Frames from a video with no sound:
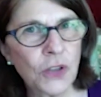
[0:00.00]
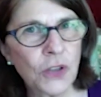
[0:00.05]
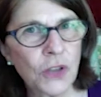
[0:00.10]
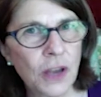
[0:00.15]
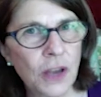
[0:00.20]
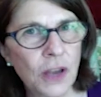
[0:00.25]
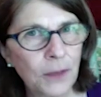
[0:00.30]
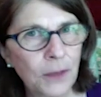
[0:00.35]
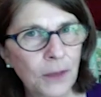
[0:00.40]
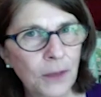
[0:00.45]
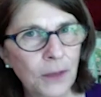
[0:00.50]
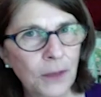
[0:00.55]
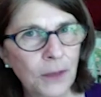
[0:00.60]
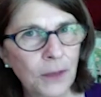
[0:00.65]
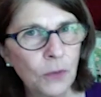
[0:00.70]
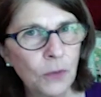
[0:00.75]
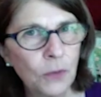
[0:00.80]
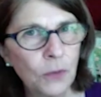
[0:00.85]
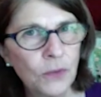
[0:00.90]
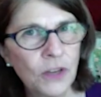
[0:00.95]

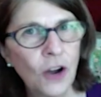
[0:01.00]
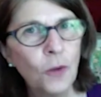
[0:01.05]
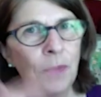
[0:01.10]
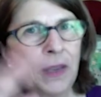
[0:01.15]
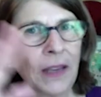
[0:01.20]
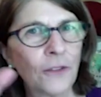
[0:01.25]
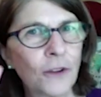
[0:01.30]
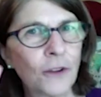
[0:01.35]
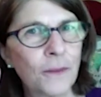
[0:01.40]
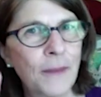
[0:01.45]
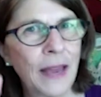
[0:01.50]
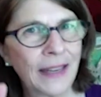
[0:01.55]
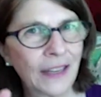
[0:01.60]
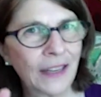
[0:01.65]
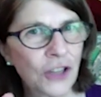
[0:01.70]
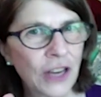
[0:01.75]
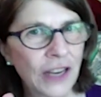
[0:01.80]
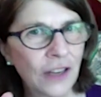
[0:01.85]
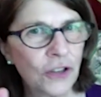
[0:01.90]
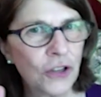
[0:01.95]
utopian dramatic
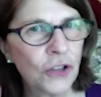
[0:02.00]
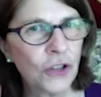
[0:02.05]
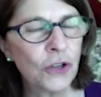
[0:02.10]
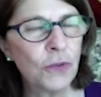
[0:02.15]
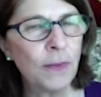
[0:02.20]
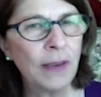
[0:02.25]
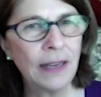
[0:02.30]
changes you may not